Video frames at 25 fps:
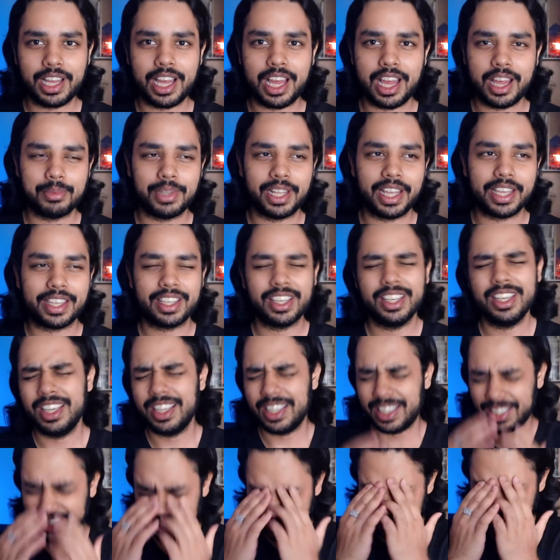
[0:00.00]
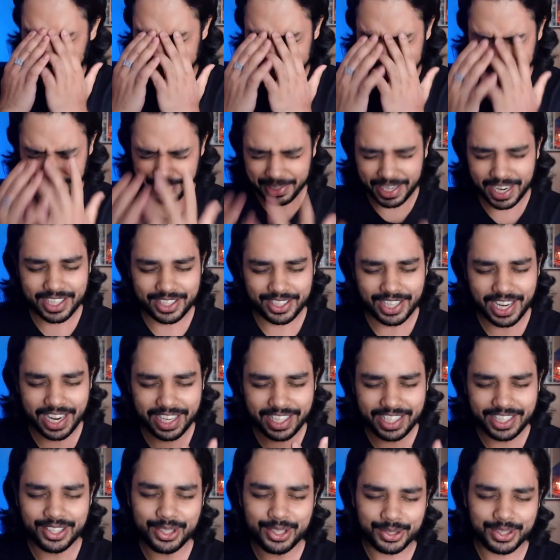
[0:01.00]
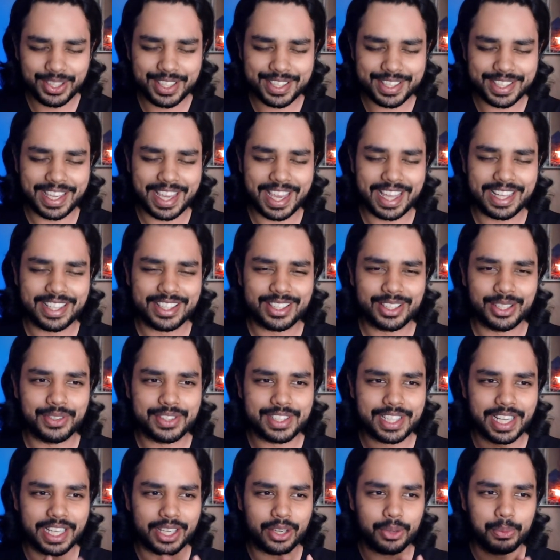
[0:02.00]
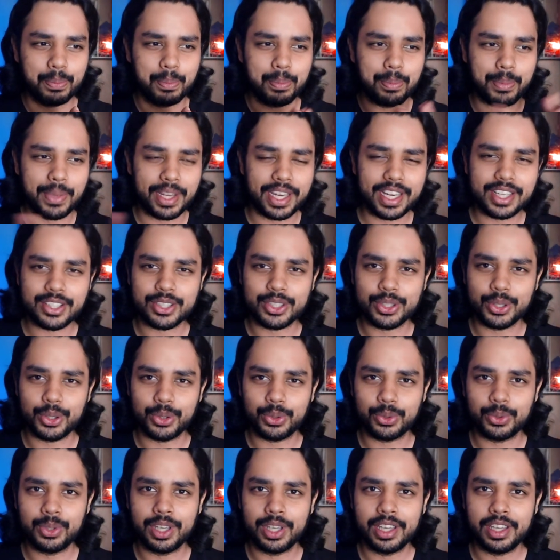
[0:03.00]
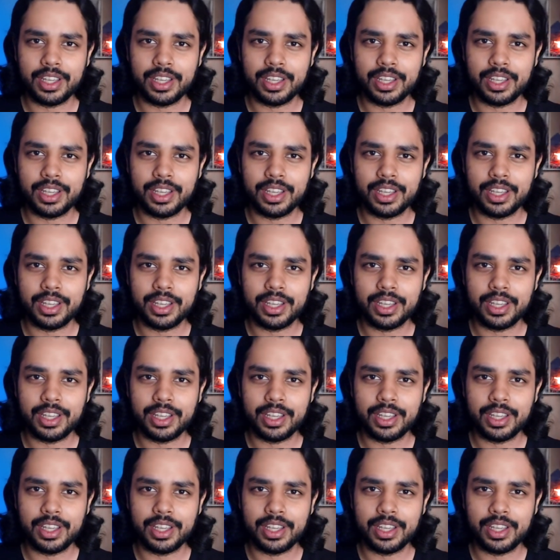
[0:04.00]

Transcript: I'm like, God damn it, I, did, I need to do this again. So it was like a minute or two